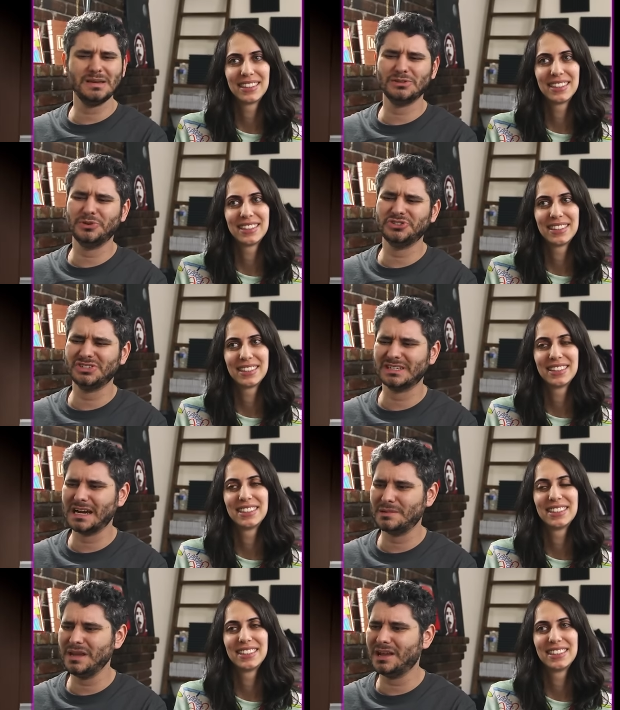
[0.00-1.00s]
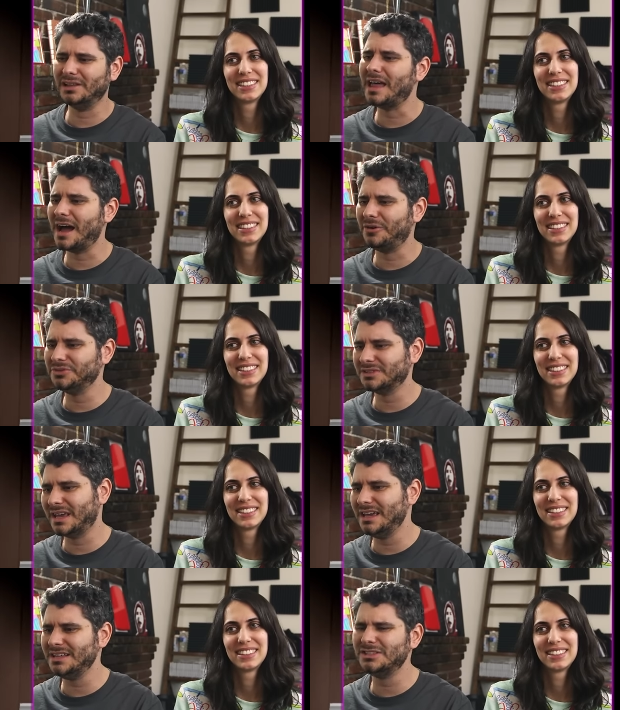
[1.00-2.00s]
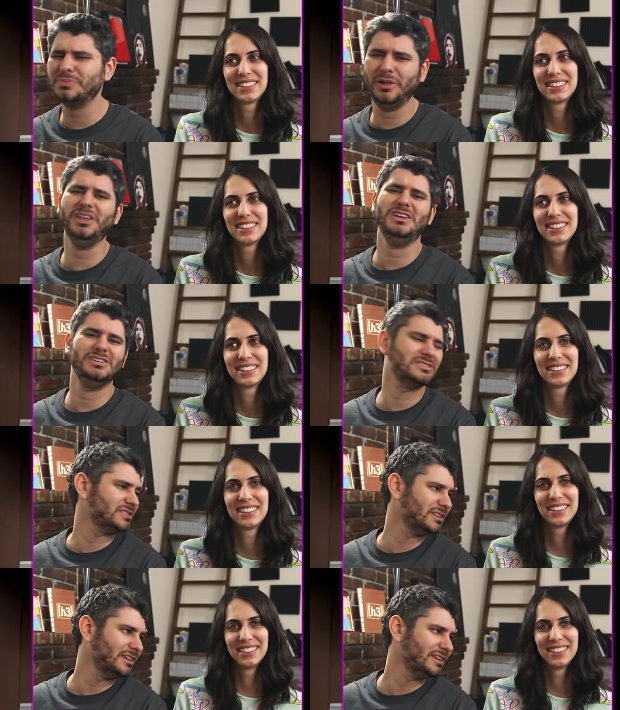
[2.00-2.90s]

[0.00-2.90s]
Speaker 1: game's supposed to scare me. Clowns, kids, please.